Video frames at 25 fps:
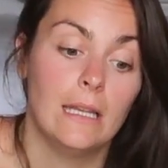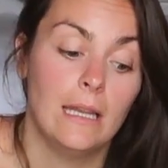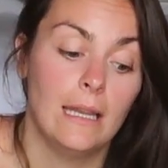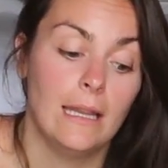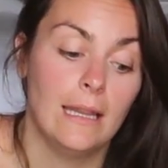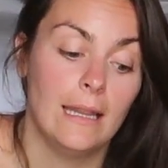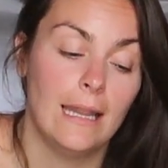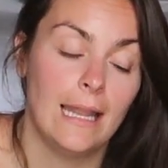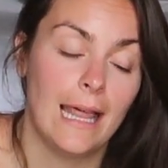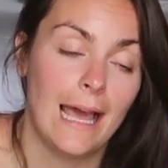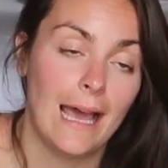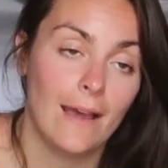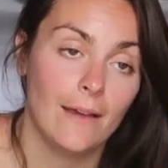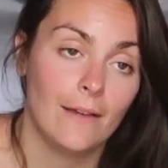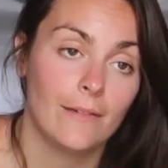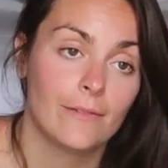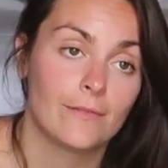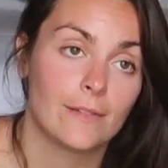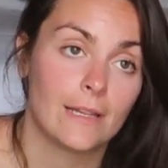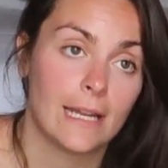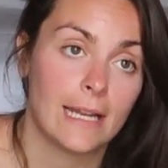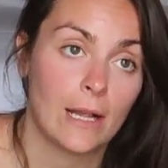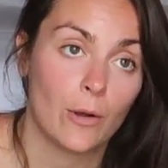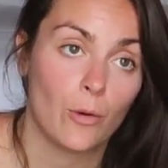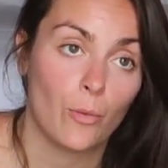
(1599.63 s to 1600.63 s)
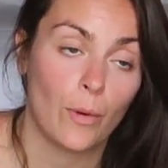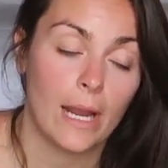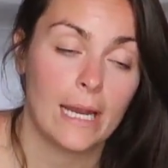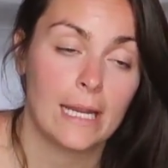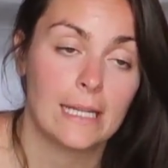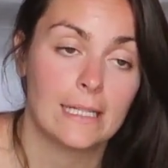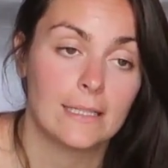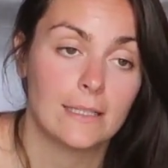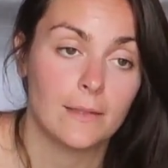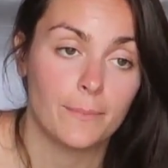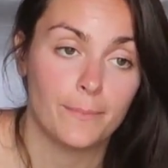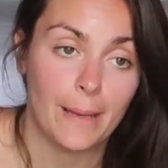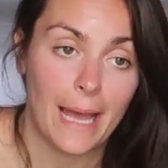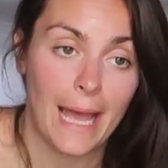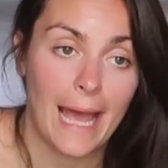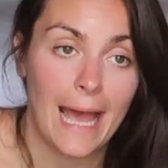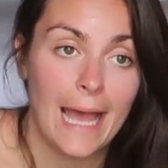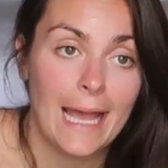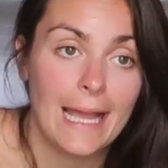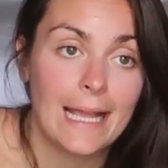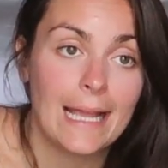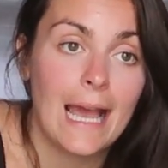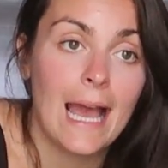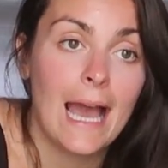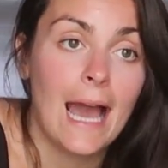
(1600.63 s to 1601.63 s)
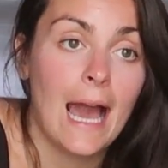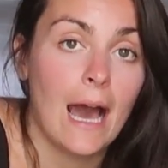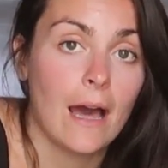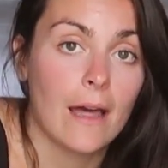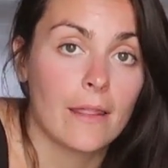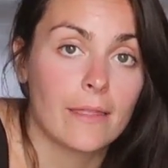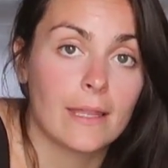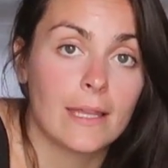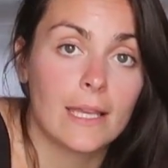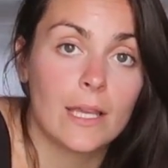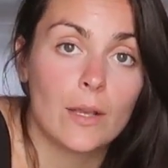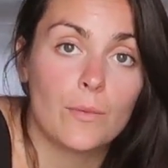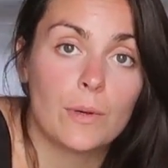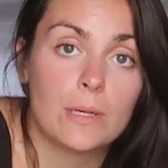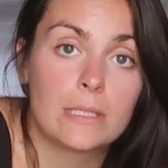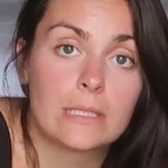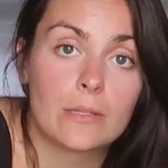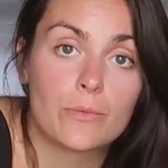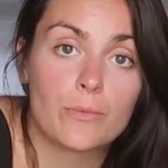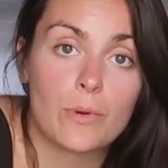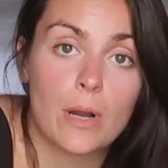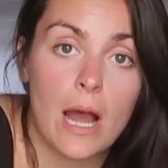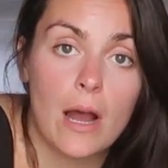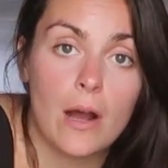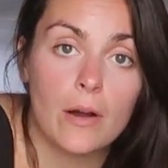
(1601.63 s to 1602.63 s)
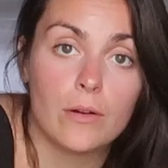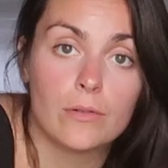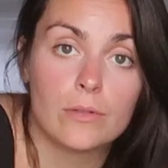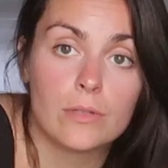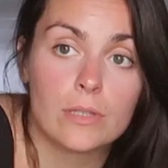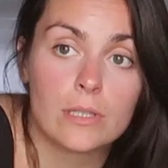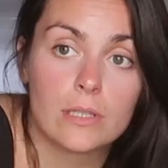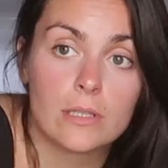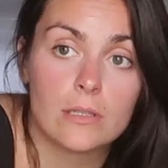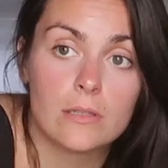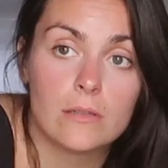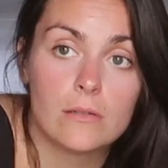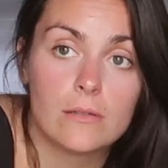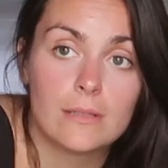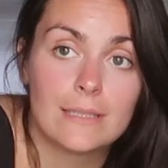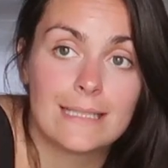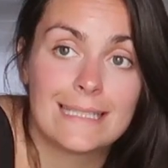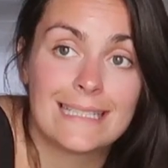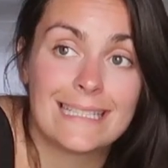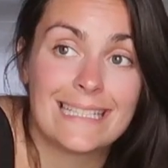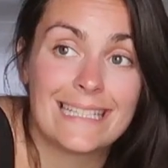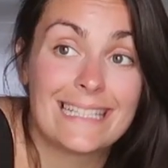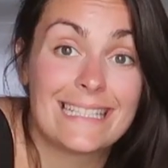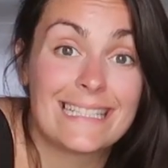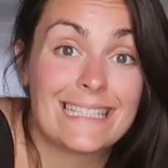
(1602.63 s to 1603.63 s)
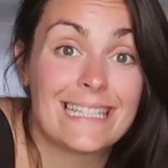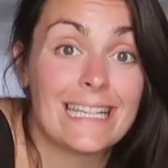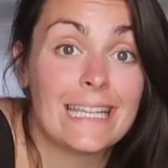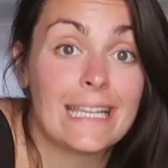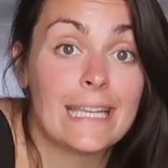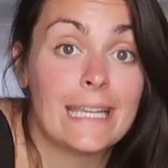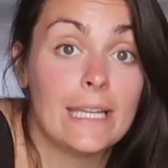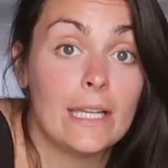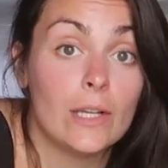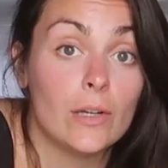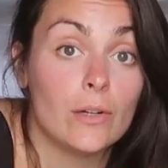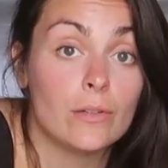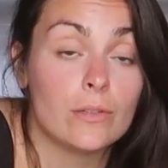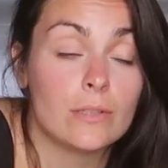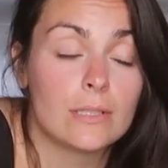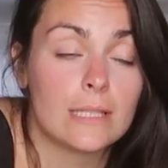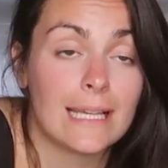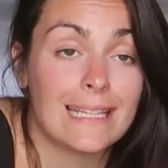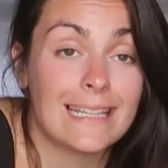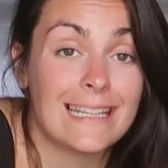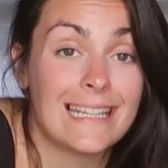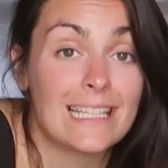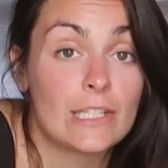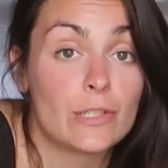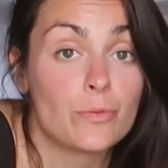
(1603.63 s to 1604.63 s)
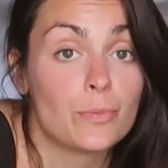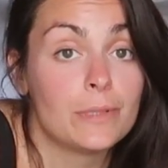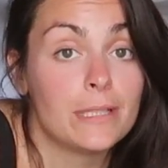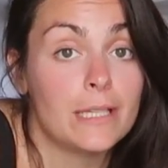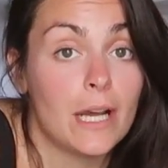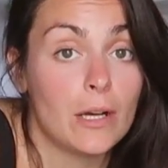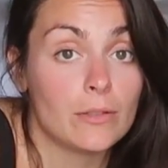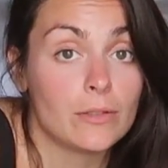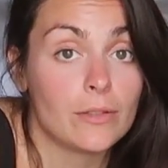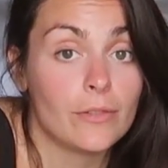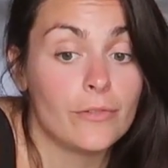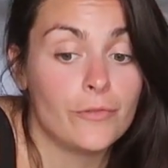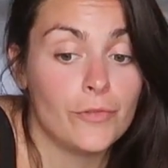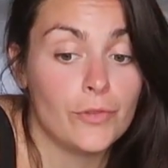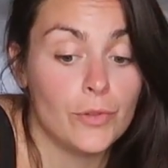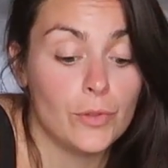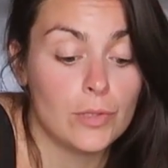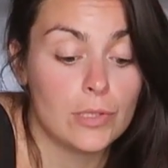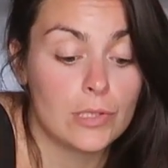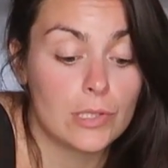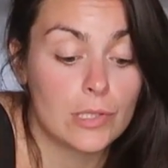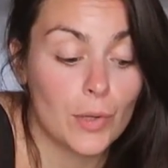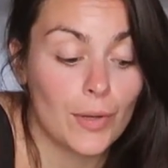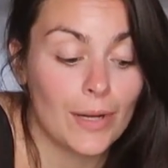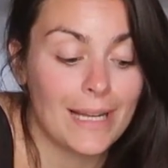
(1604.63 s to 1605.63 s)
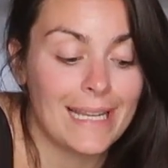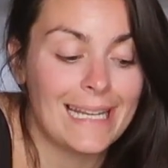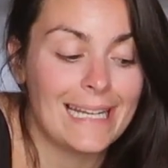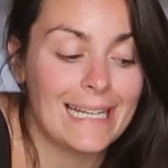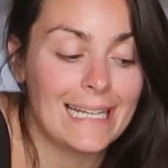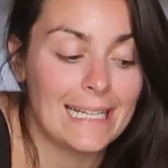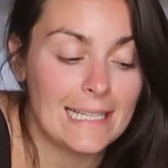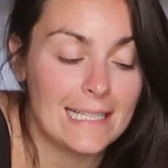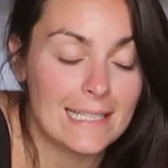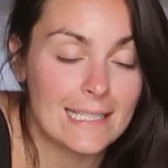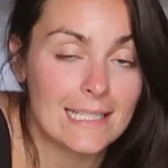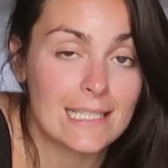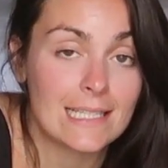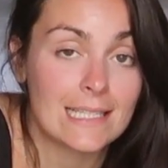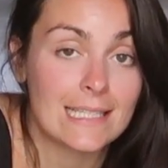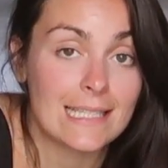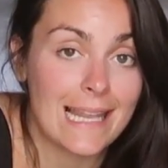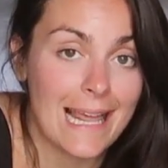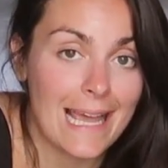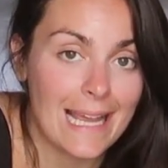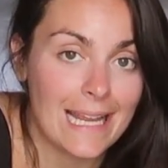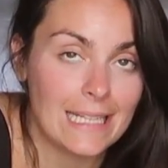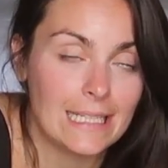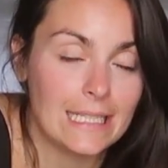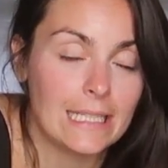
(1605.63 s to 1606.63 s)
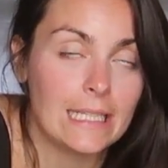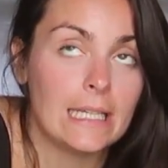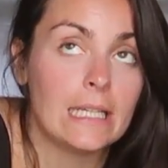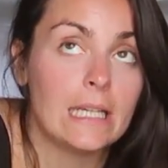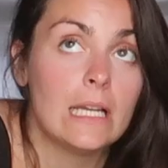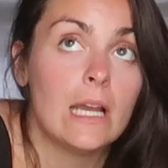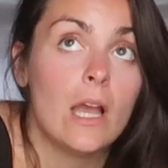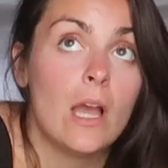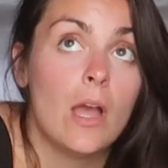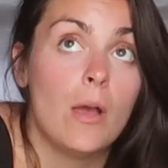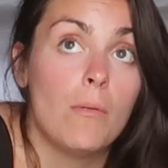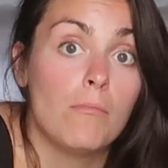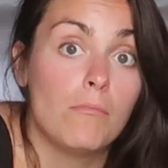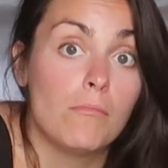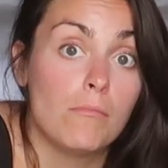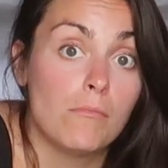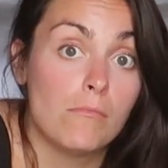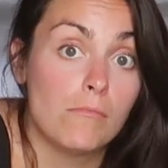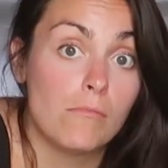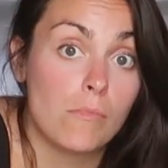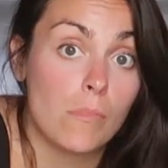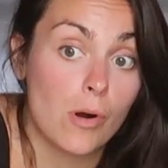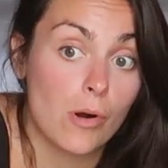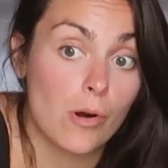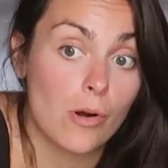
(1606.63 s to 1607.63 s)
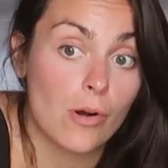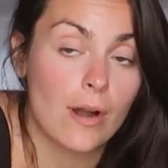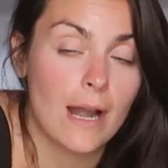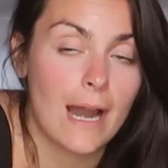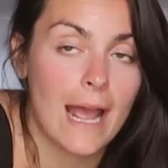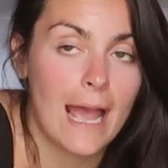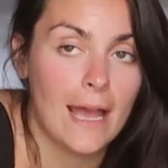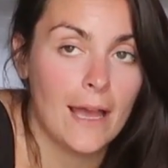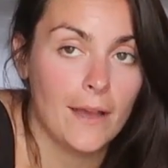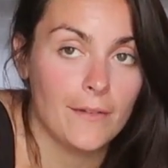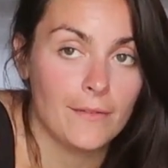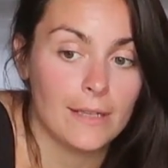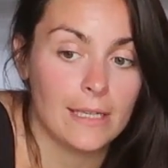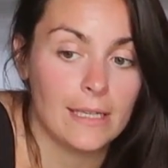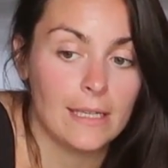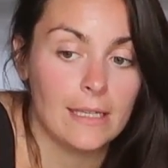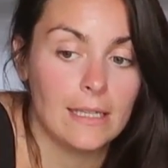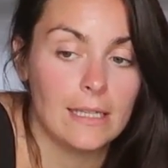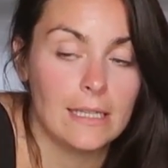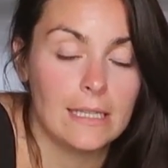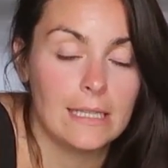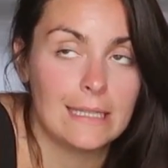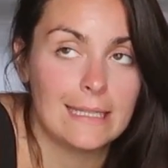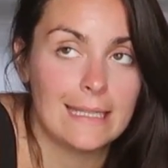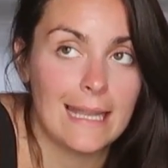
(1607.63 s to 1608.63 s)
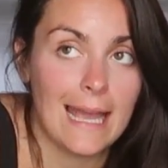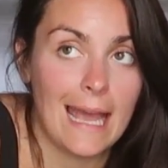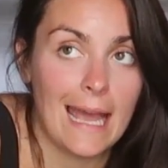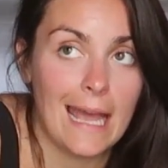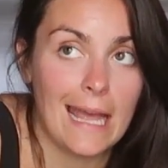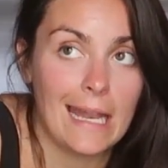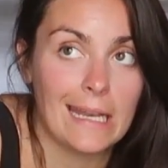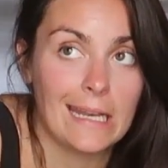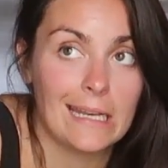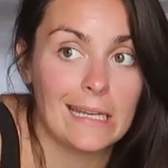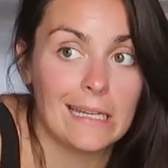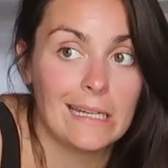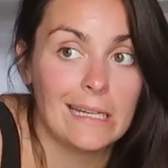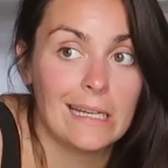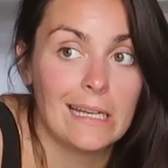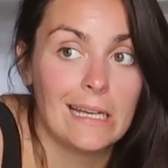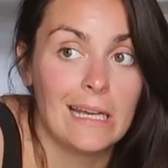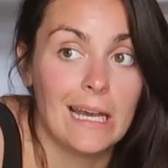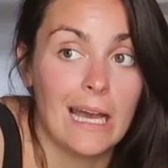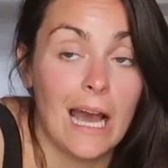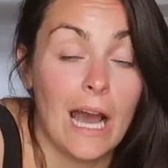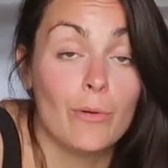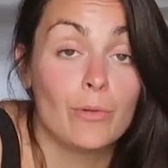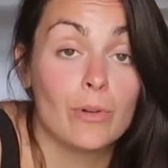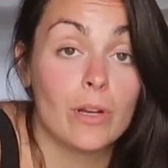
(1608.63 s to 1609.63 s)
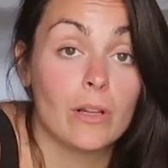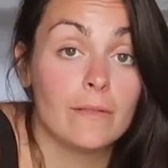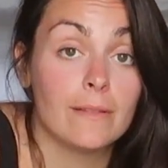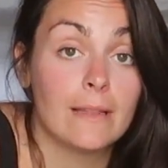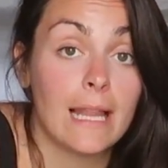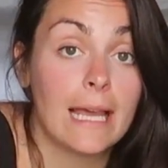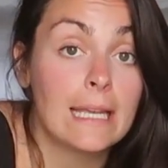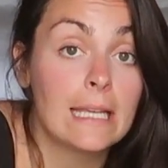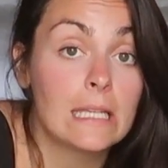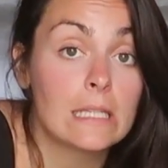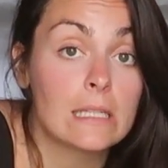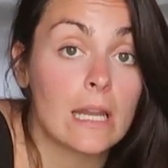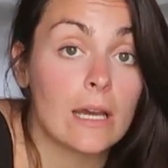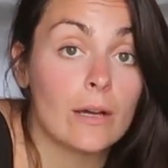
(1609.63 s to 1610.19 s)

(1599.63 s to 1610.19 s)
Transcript: left and I weighed the bag, I think it was around 16 kilos, and that's without the food. So it is slightly more heavy than I would have liked.